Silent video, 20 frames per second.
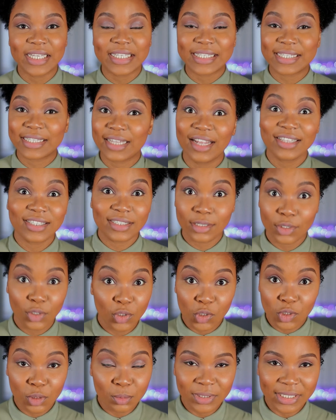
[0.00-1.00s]
Starting a
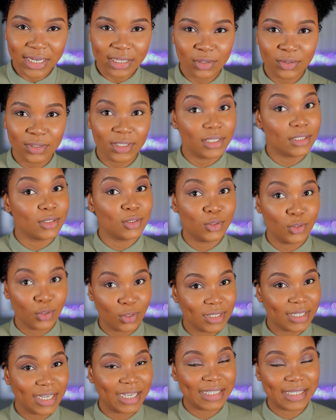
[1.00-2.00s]
YouTube channel is
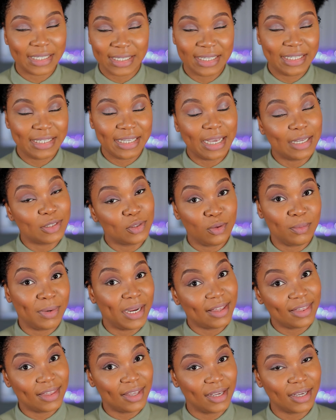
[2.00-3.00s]
not as easy as you
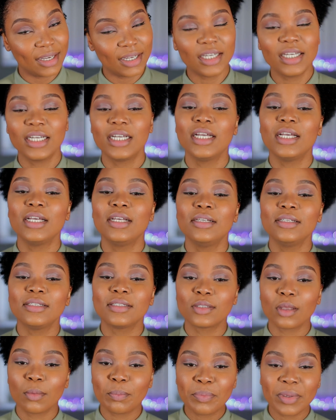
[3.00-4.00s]
might think.
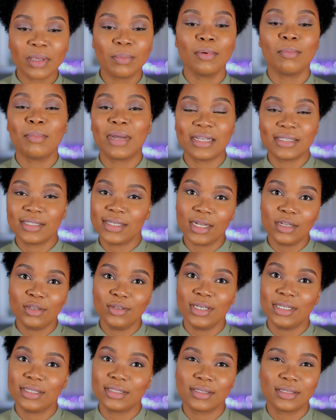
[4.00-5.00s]
Some people might tell
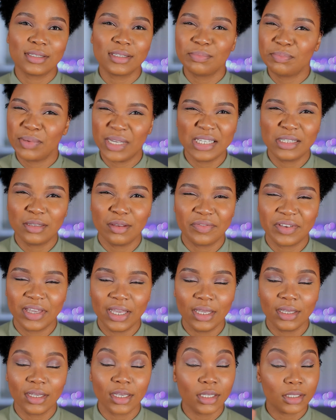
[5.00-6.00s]
you it's piece of
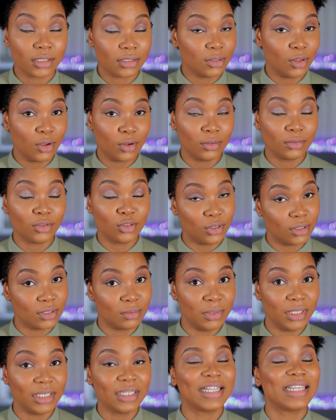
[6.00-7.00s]
cake. It's not,
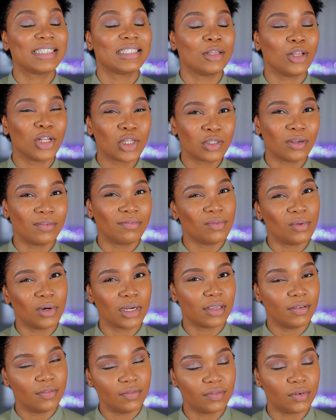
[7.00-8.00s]
trust me. There's a lot of
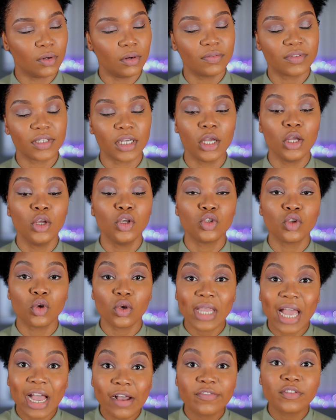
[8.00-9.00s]
work involved. So
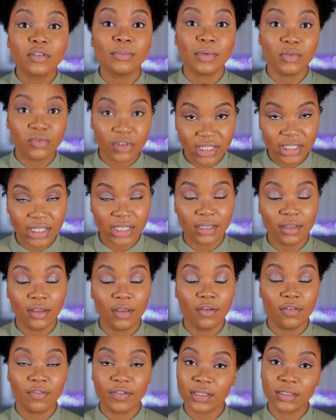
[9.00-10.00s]
you have to be ready.
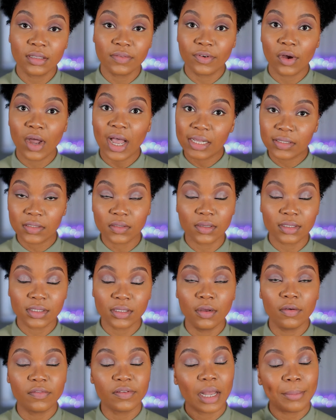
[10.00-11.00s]
First of all, ask
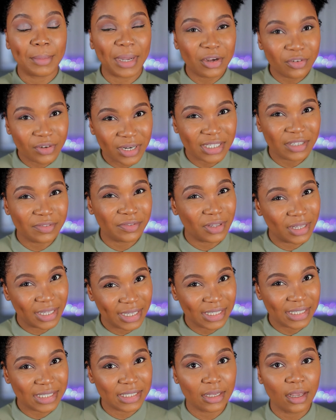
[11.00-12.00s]
yourself, am I ready for
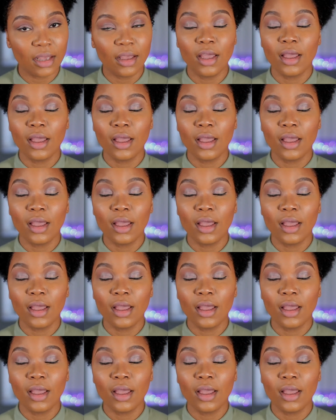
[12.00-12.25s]
this?